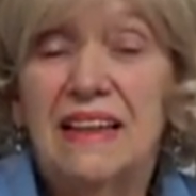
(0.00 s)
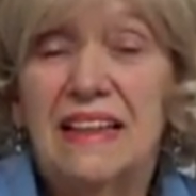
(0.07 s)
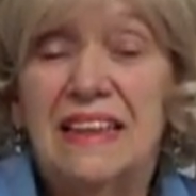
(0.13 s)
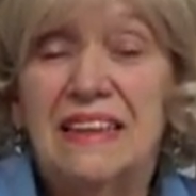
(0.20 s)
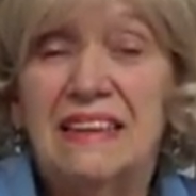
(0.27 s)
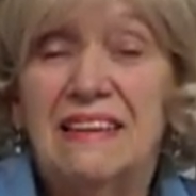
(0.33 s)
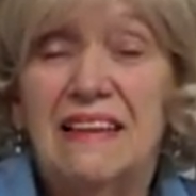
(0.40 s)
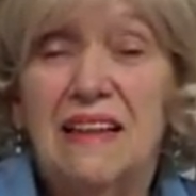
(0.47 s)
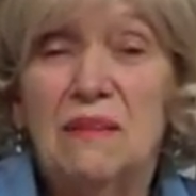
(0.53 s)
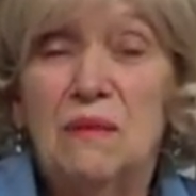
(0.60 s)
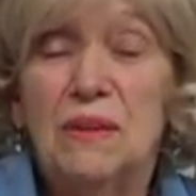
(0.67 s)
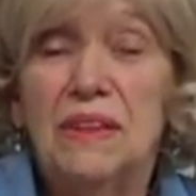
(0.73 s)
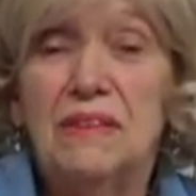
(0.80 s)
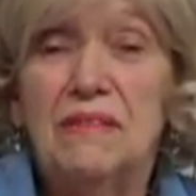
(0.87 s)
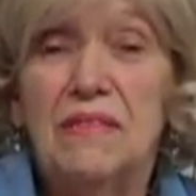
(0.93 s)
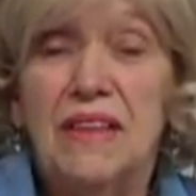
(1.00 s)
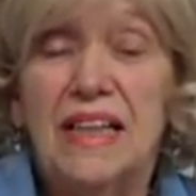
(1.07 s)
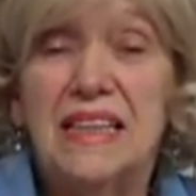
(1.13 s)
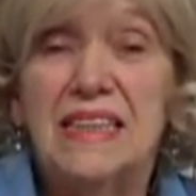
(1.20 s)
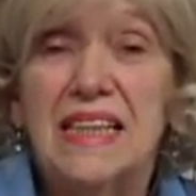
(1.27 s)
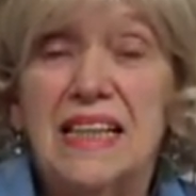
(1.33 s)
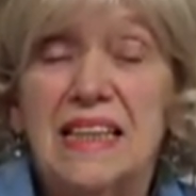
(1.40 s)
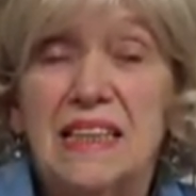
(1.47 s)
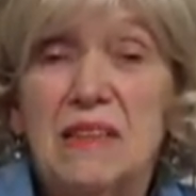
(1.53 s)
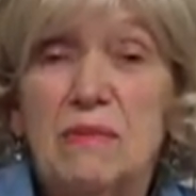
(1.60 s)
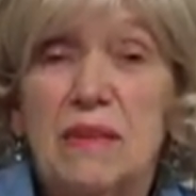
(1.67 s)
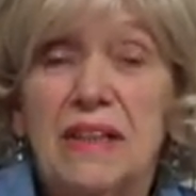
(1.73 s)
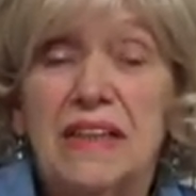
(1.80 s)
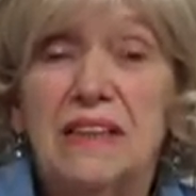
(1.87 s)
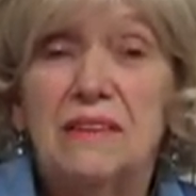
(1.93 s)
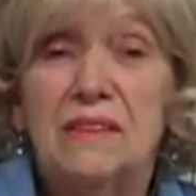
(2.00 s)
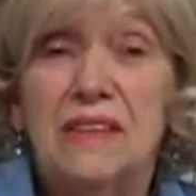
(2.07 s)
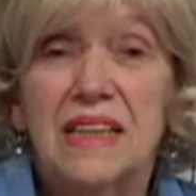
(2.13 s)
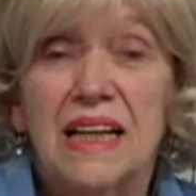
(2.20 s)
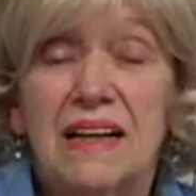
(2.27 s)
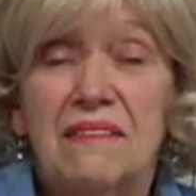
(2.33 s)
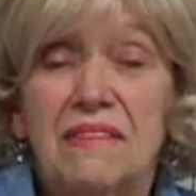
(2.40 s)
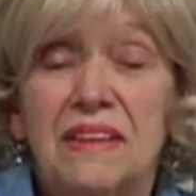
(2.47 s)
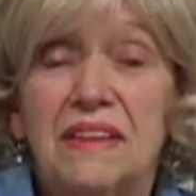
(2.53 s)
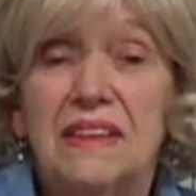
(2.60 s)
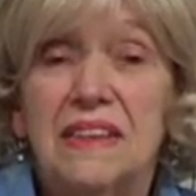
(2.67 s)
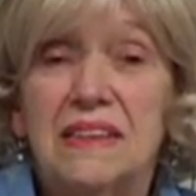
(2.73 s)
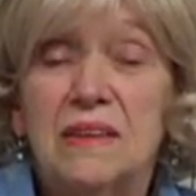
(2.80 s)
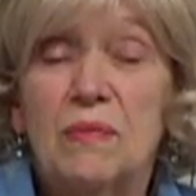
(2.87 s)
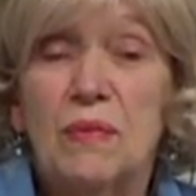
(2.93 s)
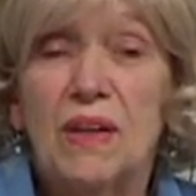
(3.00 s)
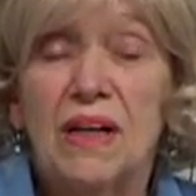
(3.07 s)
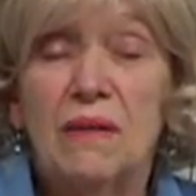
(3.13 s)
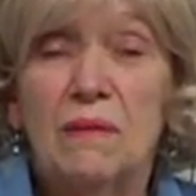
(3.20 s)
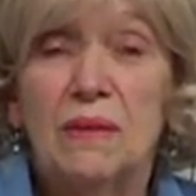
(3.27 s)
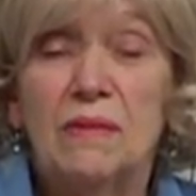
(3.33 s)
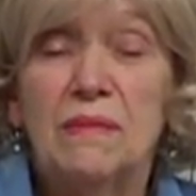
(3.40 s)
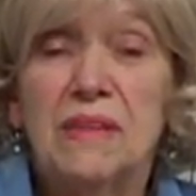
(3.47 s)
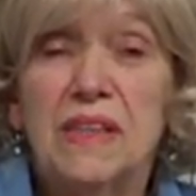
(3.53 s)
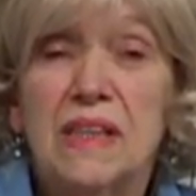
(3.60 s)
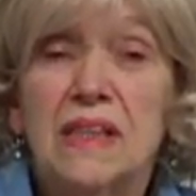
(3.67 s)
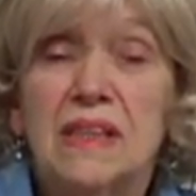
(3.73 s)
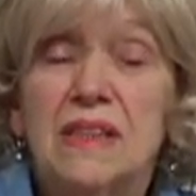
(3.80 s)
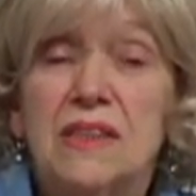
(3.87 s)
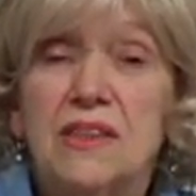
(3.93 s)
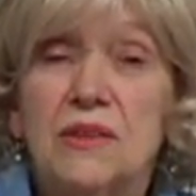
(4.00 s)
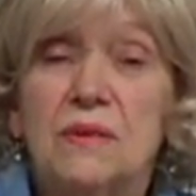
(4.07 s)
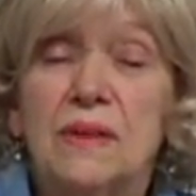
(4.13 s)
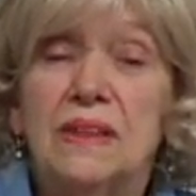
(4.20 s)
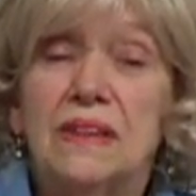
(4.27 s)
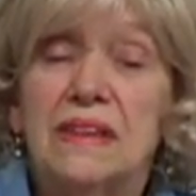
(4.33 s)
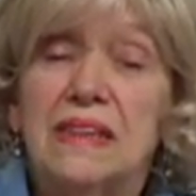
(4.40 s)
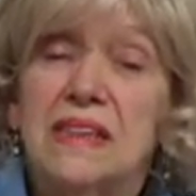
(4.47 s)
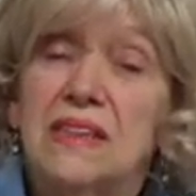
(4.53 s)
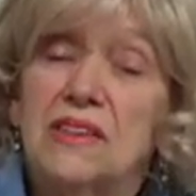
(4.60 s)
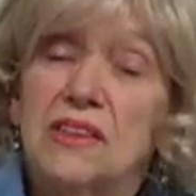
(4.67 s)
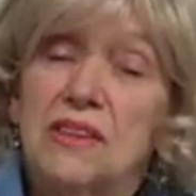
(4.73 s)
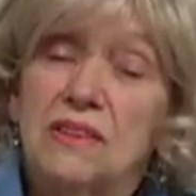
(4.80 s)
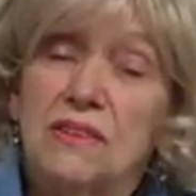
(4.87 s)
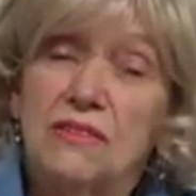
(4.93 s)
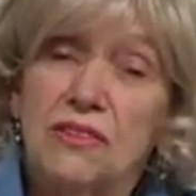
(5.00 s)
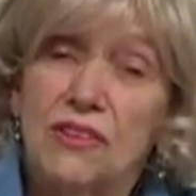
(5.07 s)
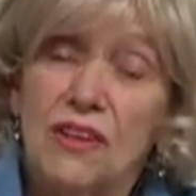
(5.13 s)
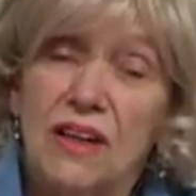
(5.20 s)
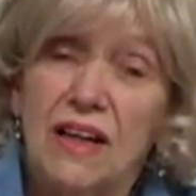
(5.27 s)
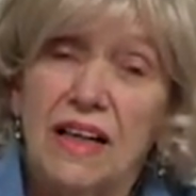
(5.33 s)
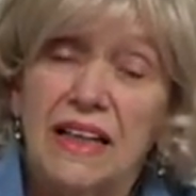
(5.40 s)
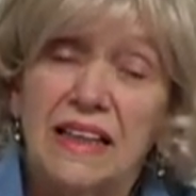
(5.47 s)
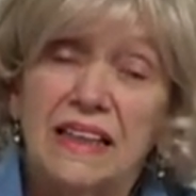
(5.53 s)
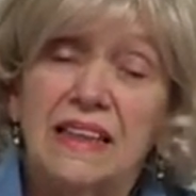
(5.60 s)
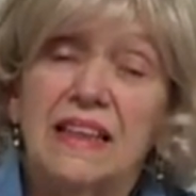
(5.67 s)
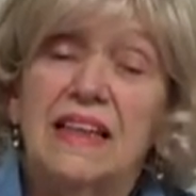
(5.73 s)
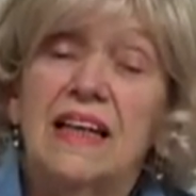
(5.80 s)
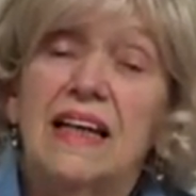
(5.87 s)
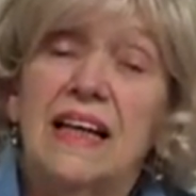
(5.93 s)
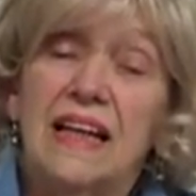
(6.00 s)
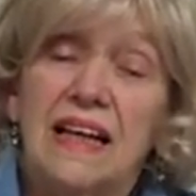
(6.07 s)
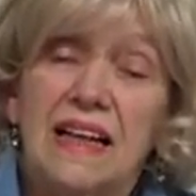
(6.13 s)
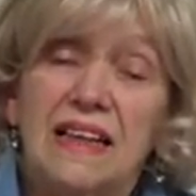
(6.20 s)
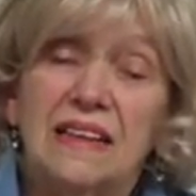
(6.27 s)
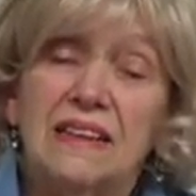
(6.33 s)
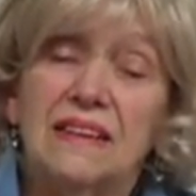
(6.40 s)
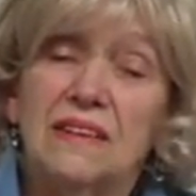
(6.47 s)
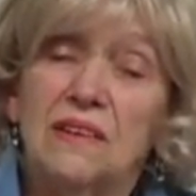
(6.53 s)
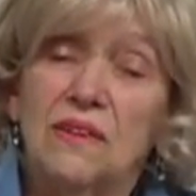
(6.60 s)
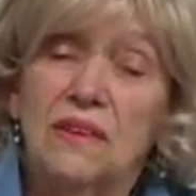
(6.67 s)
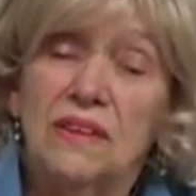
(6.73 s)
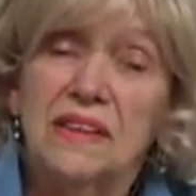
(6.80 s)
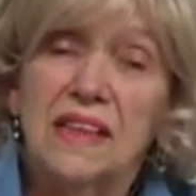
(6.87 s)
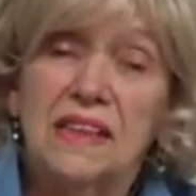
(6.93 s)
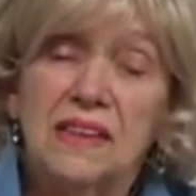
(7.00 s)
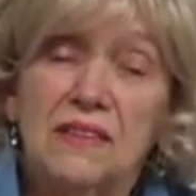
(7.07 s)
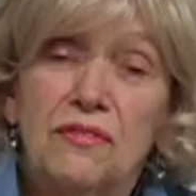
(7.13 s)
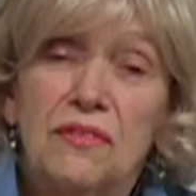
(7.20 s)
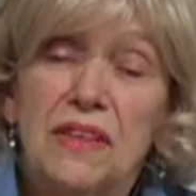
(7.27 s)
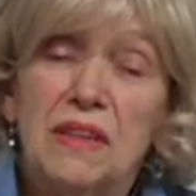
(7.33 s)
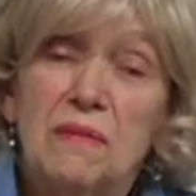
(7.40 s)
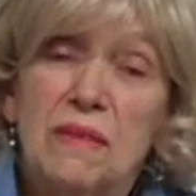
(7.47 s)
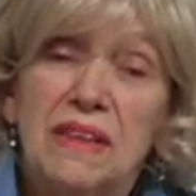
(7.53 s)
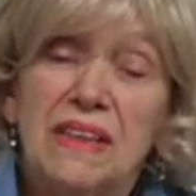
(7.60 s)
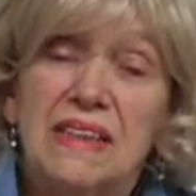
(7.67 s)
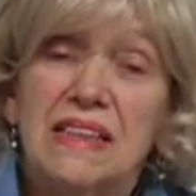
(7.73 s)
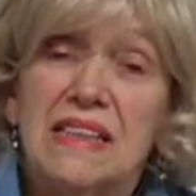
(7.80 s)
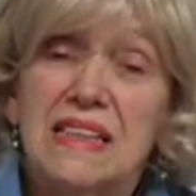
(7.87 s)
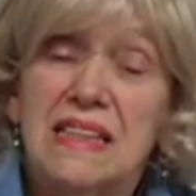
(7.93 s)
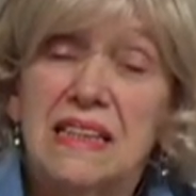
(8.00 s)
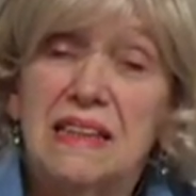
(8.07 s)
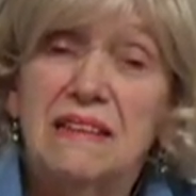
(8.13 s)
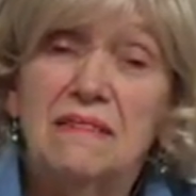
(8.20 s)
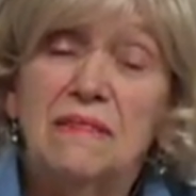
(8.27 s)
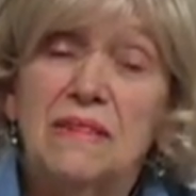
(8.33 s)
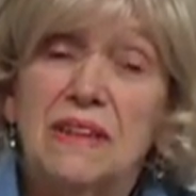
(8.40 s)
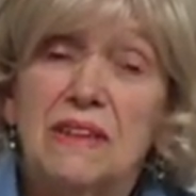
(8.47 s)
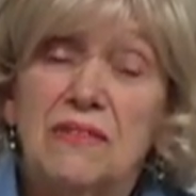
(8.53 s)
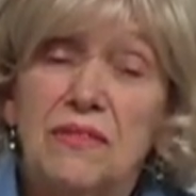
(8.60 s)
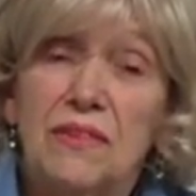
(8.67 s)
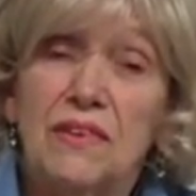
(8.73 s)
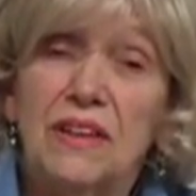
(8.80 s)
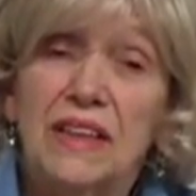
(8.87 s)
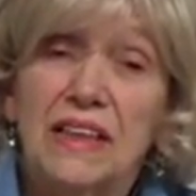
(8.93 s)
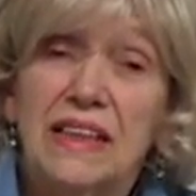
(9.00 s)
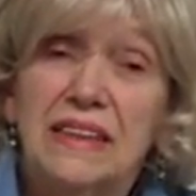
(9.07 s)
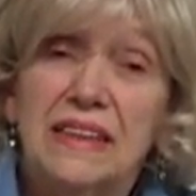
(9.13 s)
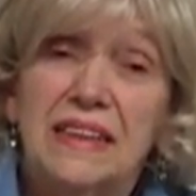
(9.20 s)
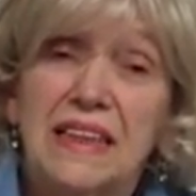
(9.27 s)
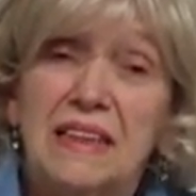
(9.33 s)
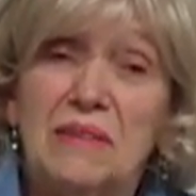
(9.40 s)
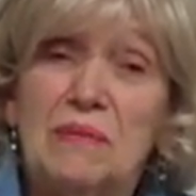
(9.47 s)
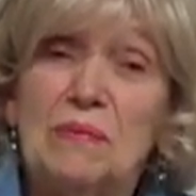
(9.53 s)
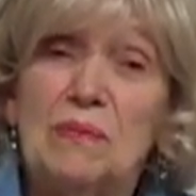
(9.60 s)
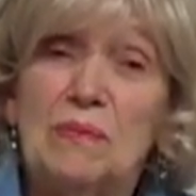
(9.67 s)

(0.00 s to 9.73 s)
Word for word: And I would advise anybody who's having these problems to at least try and call Dr. Friedman and see if you're a candidate.